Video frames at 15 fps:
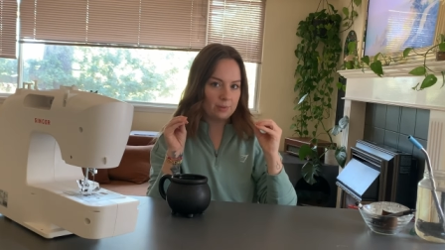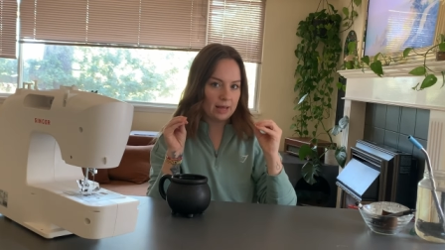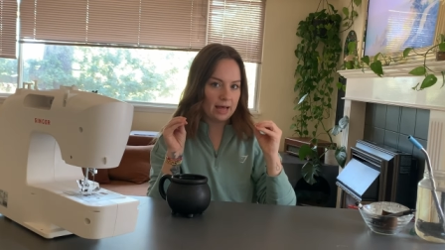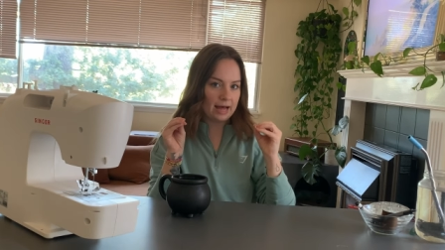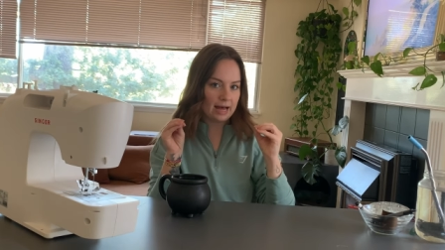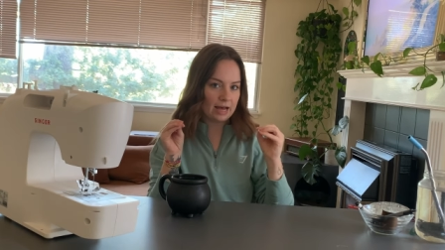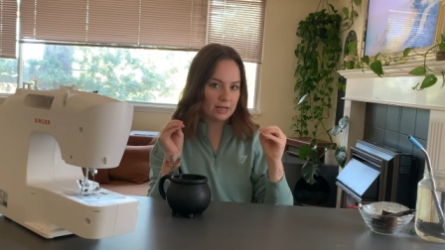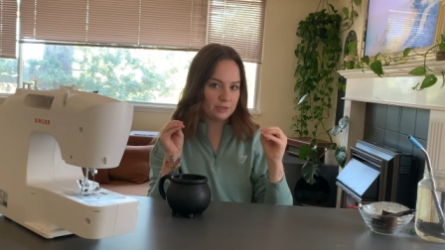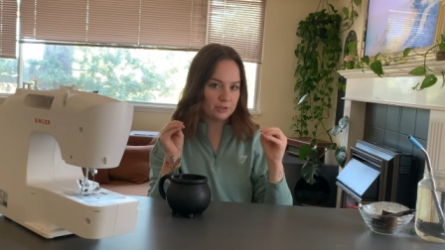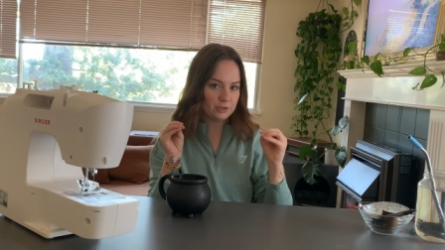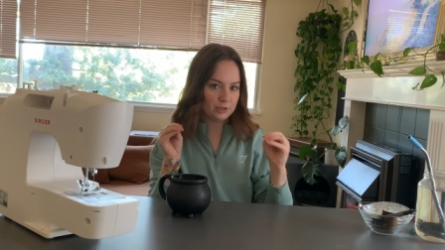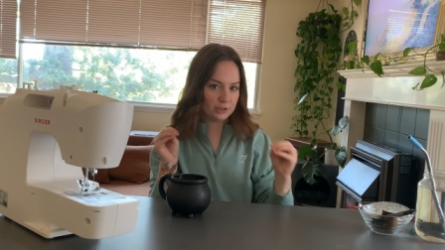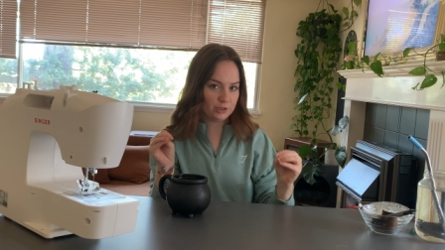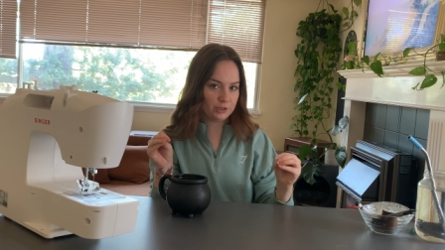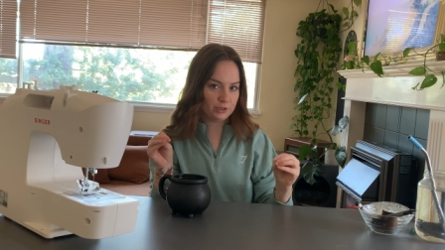
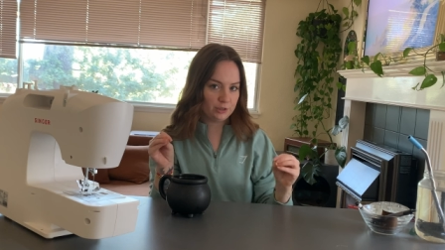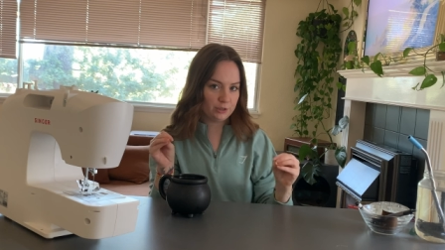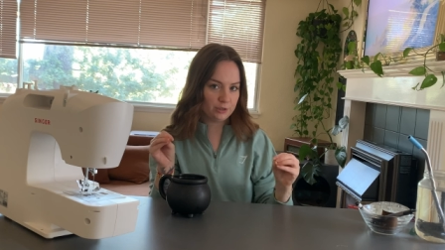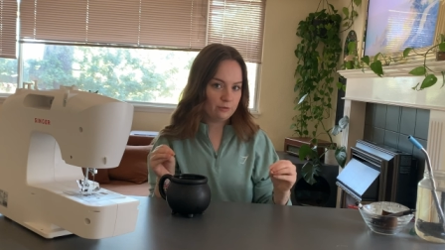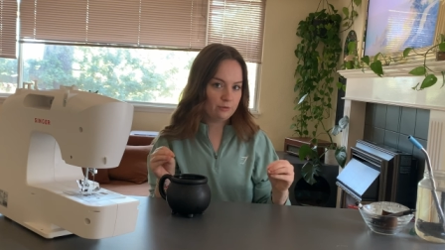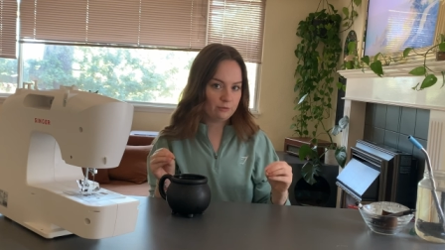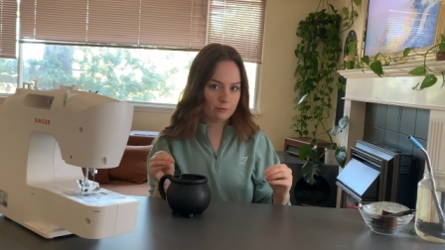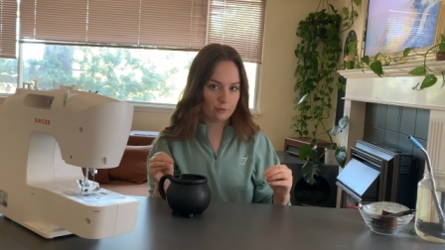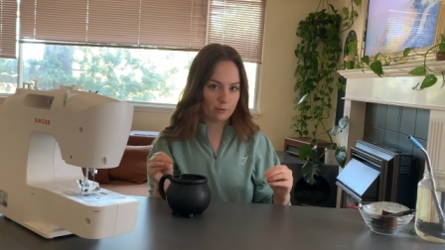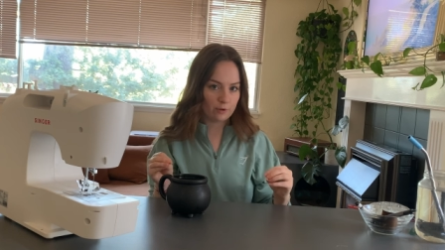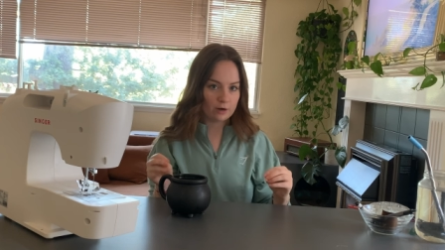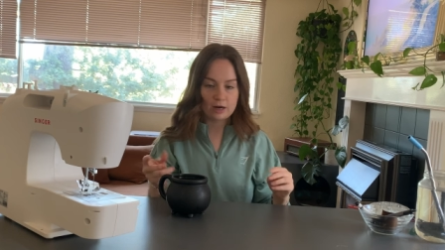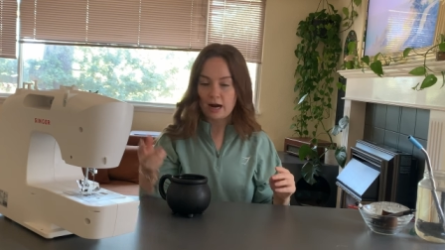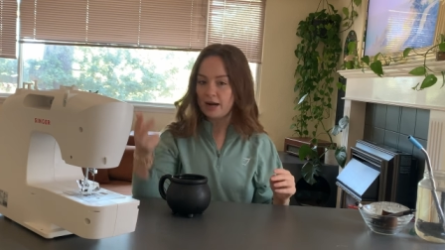pattern for.